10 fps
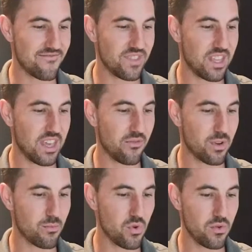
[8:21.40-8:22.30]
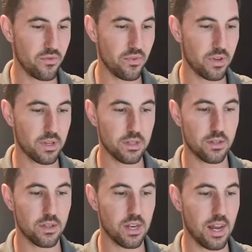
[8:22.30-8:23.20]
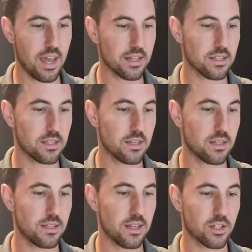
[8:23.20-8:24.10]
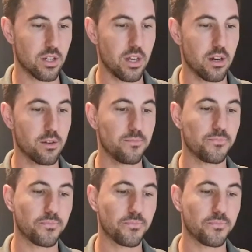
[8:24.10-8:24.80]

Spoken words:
If we move to the next section here,